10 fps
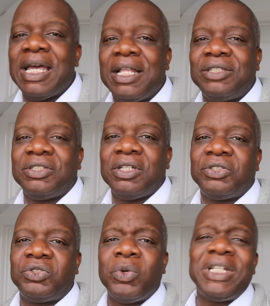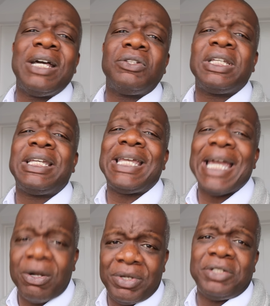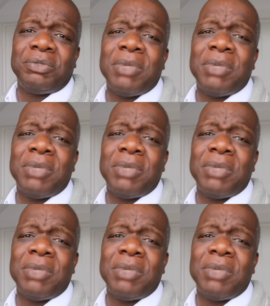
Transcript: at sorting out the garage.